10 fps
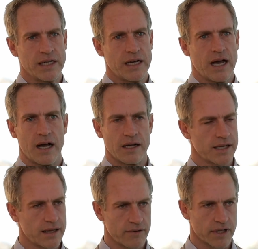a
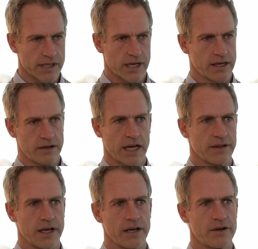C-level executive out
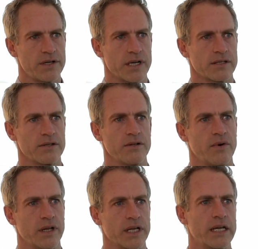there who doesn't
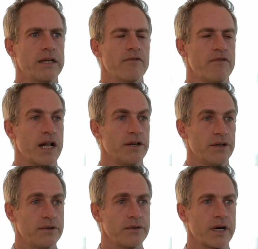really
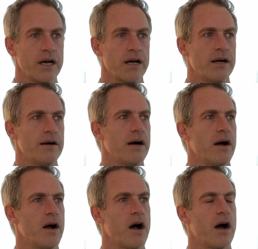value
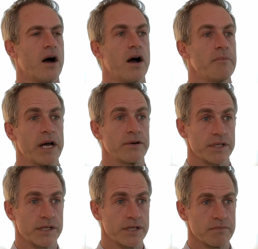high-powered
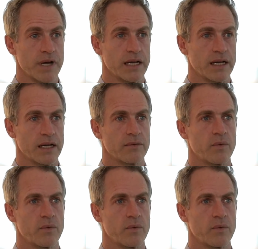decision making,